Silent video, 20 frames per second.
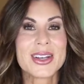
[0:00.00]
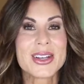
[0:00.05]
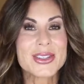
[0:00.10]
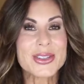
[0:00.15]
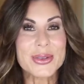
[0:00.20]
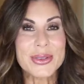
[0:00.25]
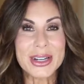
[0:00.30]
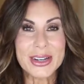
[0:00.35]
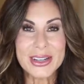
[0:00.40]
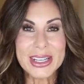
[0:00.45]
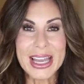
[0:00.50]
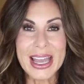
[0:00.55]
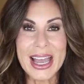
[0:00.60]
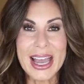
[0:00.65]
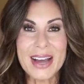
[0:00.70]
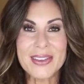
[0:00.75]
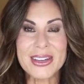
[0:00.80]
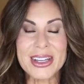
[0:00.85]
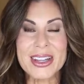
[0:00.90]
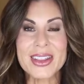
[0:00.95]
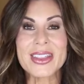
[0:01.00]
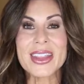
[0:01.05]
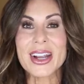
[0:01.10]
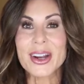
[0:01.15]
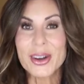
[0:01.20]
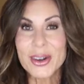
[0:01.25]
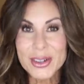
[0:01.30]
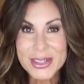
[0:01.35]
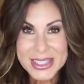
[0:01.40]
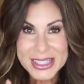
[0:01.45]
So there you have it.
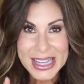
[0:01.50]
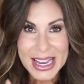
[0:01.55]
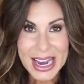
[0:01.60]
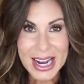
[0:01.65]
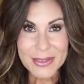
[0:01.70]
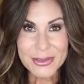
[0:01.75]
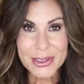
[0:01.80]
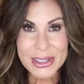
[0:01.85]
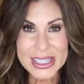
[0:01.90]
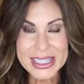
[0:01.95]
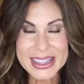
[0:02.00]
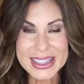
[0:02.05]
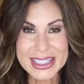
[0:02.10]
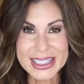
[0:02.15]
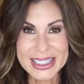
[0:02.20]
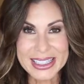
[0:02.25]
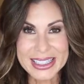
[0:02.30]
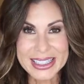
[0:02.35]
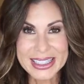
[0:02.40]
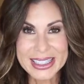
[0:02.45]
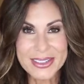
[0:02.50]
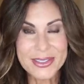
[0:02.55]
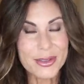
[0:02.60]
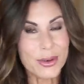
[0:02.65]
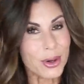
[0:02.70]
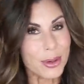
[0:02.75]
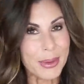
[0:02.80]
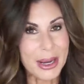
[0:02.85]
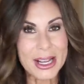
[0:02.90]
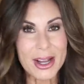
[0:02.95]
There's everything
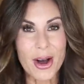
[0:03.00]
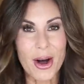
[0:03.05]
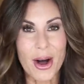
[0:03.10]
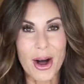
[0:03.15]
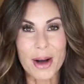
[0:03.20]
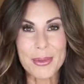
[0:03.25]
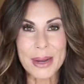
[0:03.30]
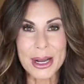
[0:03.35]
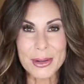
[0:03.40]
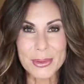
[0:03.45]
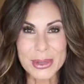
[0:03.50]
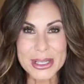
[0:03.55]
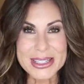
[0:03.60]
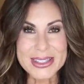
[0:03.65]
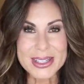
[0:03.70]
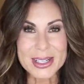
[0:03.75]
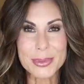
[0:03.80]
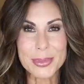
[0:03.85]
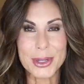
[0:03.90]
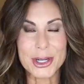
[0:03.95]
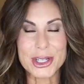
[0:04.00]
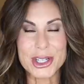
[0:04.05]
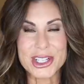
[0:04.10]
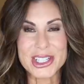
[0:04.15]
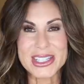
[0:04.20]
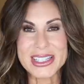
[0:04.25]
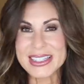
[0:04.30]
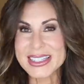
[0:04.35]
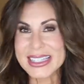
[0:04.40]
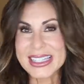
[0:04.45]
for my haul, my recent
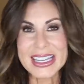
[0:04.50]
purchases.